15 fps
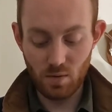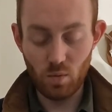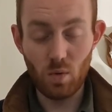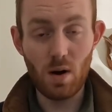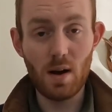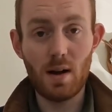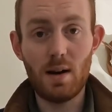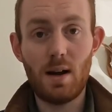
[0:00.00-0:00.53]

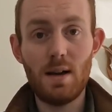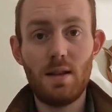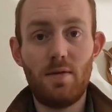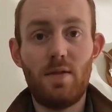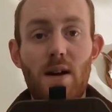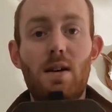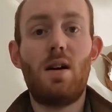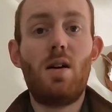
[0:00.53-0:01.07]
Why I like the
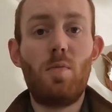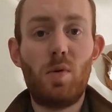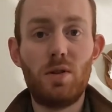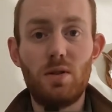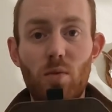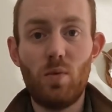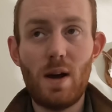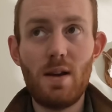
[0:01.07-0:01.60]
fact it
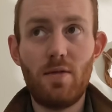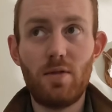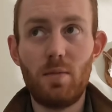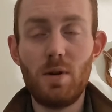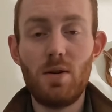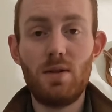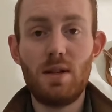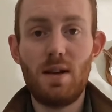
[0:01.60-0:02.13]
opens away
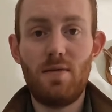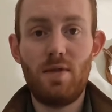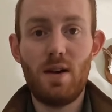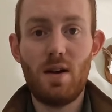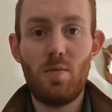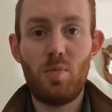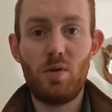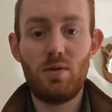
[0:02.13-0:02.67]
from you is that if it
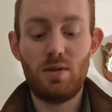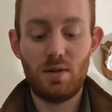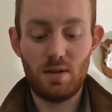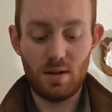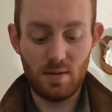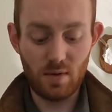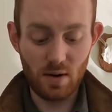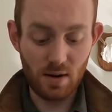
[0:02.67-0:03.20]

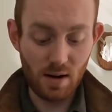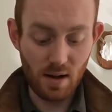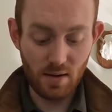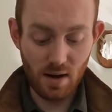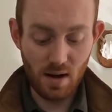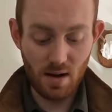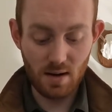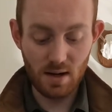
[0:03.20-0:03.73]
opens, I've got
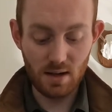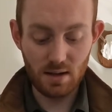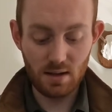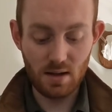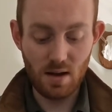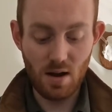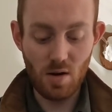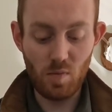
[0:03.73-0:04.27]
another harness
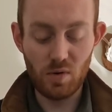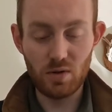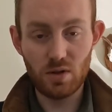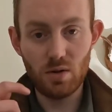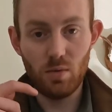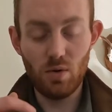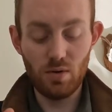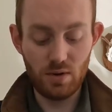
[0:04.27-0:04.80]
that opens
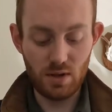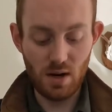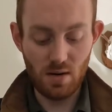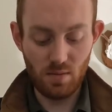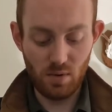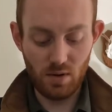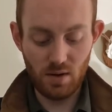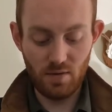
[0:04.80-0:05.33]
towards you,
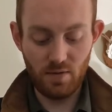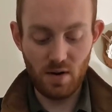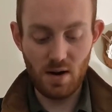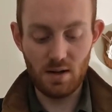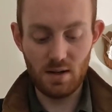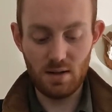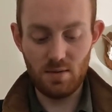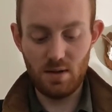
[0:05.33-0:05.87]
and what you
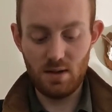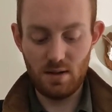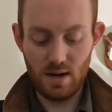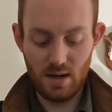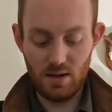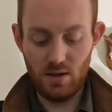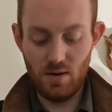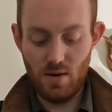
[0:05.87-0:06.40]
find is
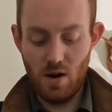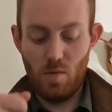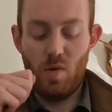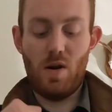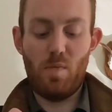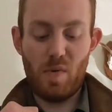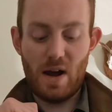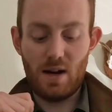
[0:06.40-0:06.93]
as you
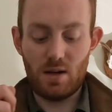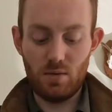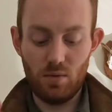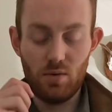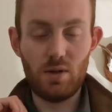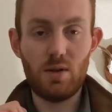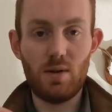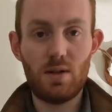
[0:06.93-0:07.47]
open it back
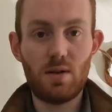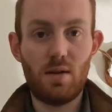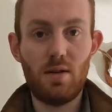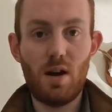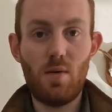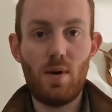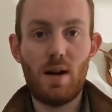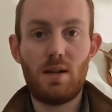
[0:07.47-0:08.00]
towards you, it's got
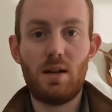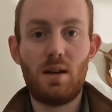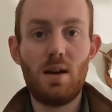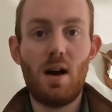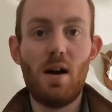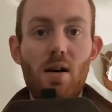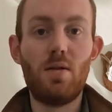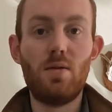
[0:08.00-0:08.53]
nowhere to
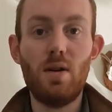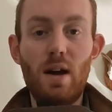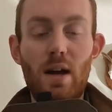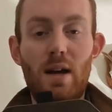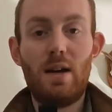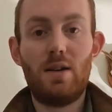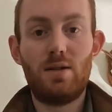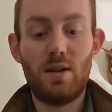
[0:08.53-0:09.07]
go.
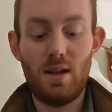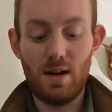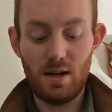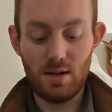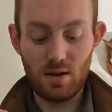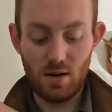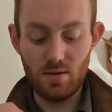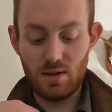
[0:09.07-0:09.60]
So then
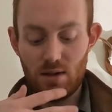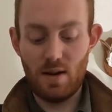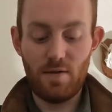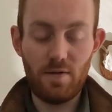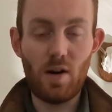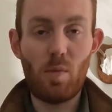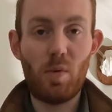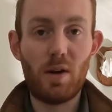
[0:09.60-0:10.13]
it's constantly
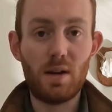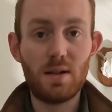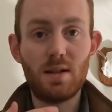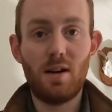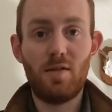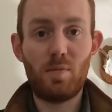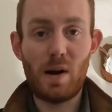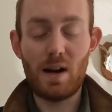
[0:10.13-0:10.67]
flopping
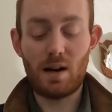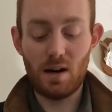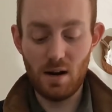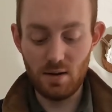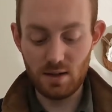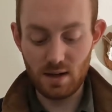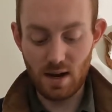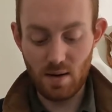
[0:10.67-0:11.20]
itself back
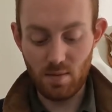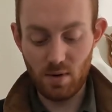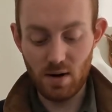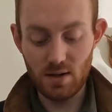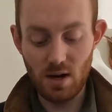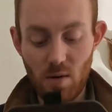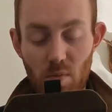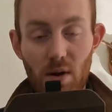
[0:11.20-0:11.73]
closed again,
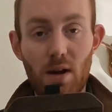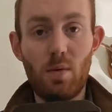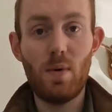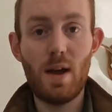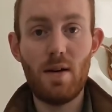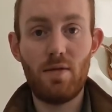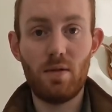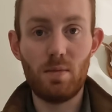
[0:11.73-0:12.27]
whereas opening
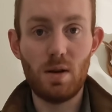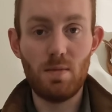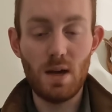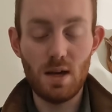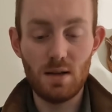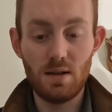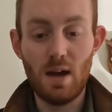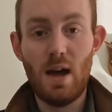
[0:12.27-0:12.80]
away from you
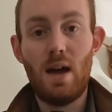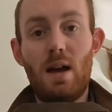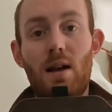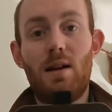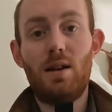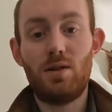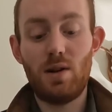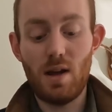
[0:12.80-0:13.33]
means
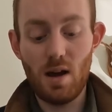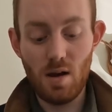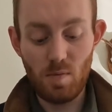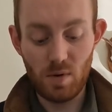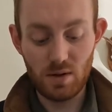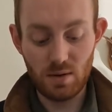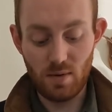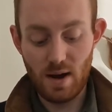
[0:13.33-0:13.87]
literally
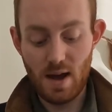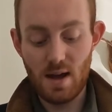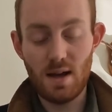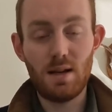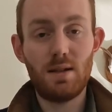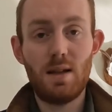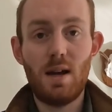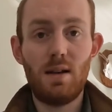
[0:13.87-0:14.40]
opens away,
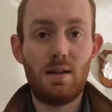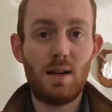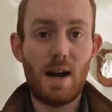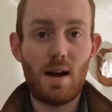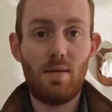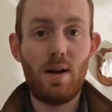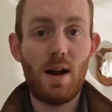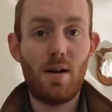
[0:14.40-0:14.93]
it's then
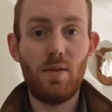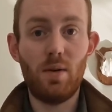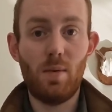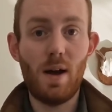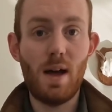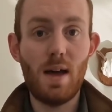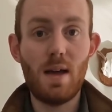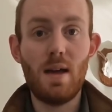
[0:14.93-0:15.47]
down, out the
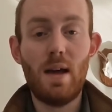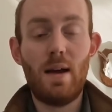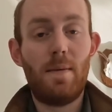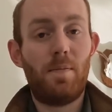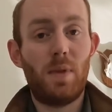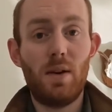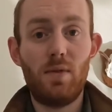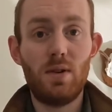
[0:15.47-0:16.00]
way.
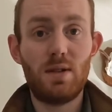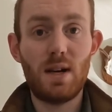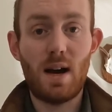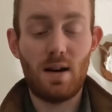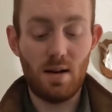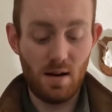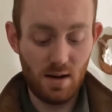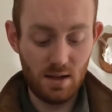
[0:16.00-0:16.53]
If you're sat
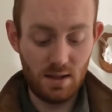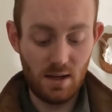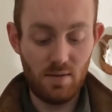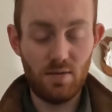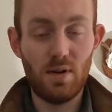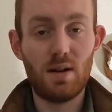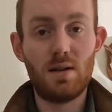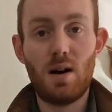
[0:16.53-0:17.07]
in a high seat,
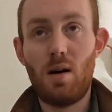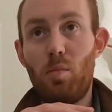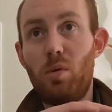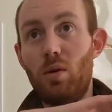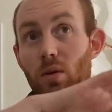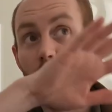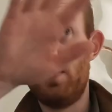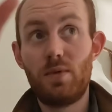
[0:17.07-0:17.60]
for
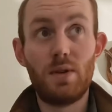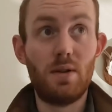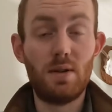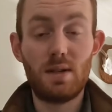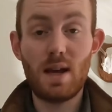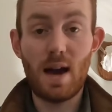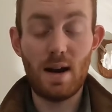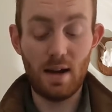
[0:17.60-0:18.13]
example, sort of
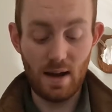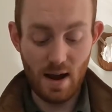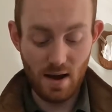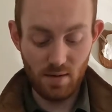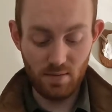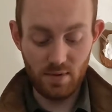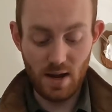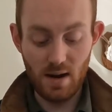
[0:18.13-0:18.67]
scanning
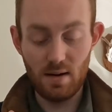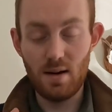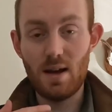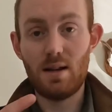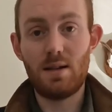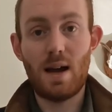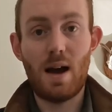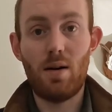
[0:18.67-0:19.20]
out, then
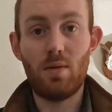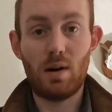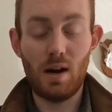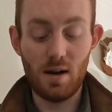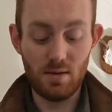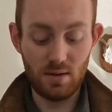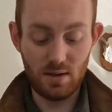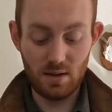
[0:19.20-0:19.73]
it's out,
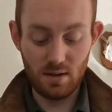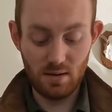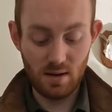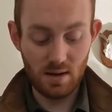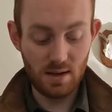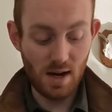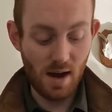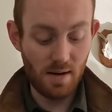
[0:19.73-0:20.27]
closed
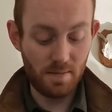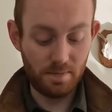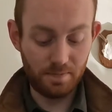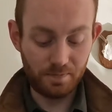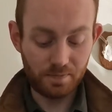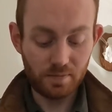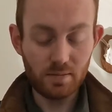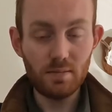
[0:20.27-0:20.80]
and done.
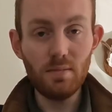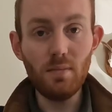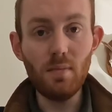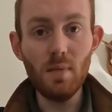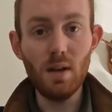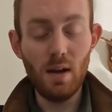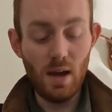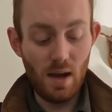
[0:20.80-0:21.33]

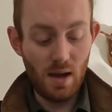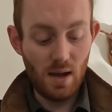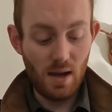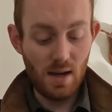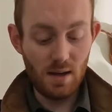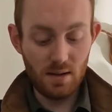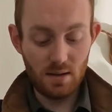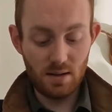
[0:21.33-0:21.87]

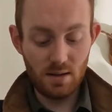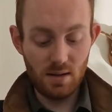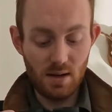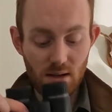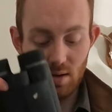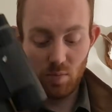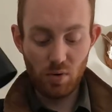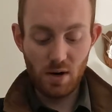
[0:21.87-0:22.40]

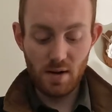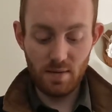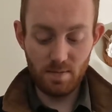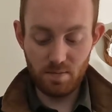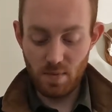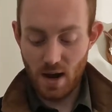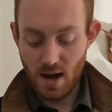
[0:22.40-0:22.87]
It's a pretty